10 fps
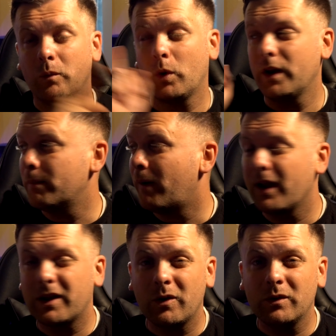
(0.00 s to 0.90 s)
one in the
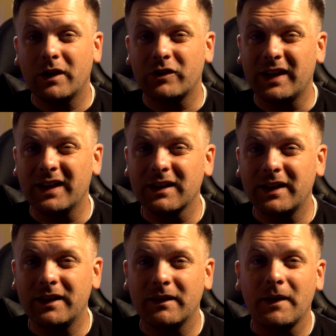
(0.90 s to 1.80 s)
background as a hair
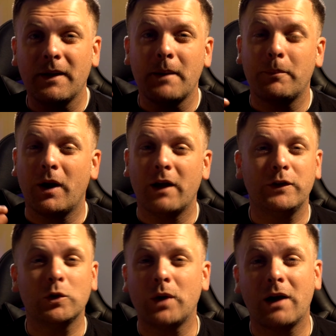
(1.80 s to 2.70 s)
light, but if
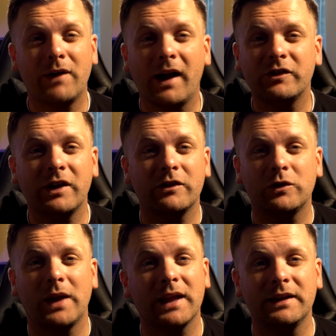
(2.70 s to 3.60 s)
you don't have access
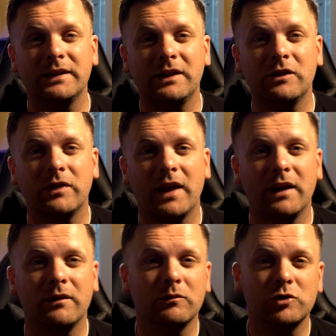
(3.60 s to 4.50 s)
to LEDs,
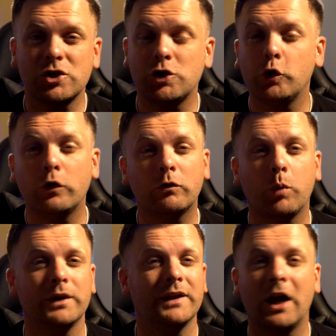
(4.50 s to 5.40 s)
then just use
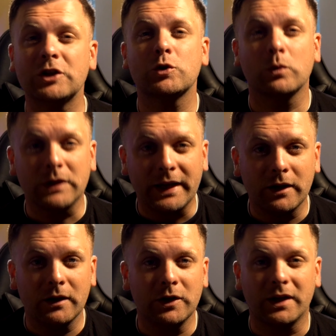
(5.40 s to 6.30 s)
what natural
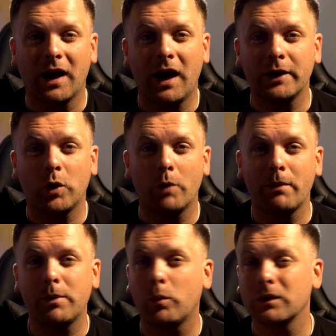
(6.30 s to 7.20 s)
light you can, or
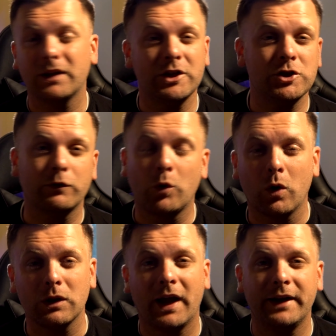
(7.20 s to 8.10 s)
maybe what lights you've
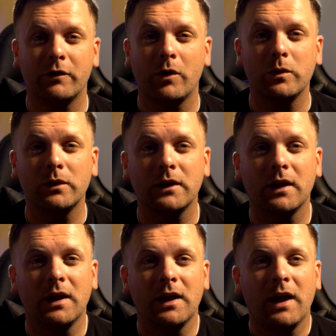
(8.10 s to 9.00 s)
got lying around.
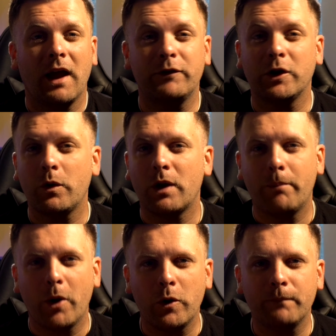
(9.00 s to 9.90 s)
If you're out and
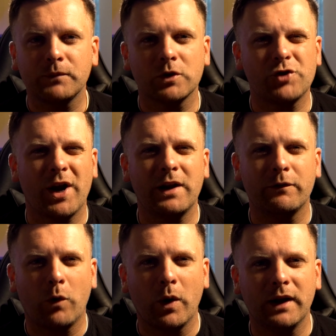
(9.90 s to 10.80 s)
about, try and
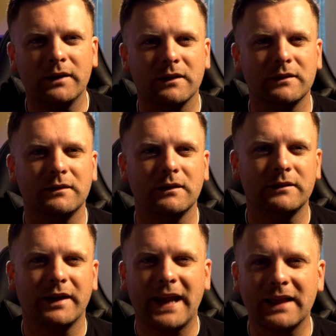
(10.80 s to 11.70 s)
avoid
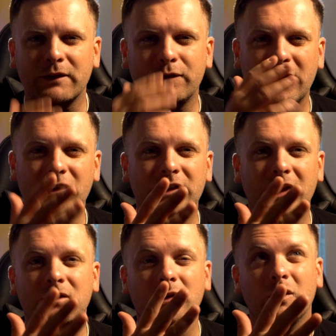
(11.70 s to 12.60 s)
directly facing
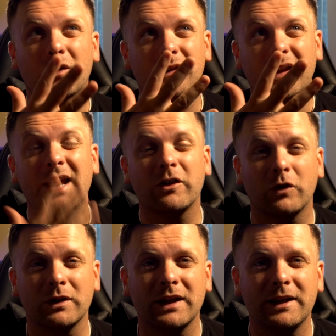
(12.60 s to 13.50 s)
into direct
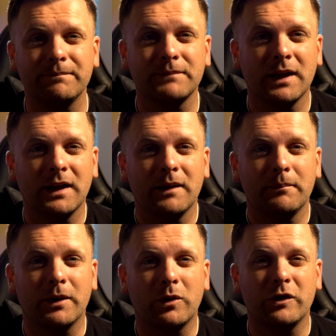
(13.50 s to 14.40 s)
sunlight,
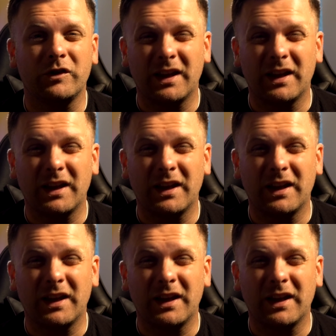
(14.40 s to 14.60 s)
because you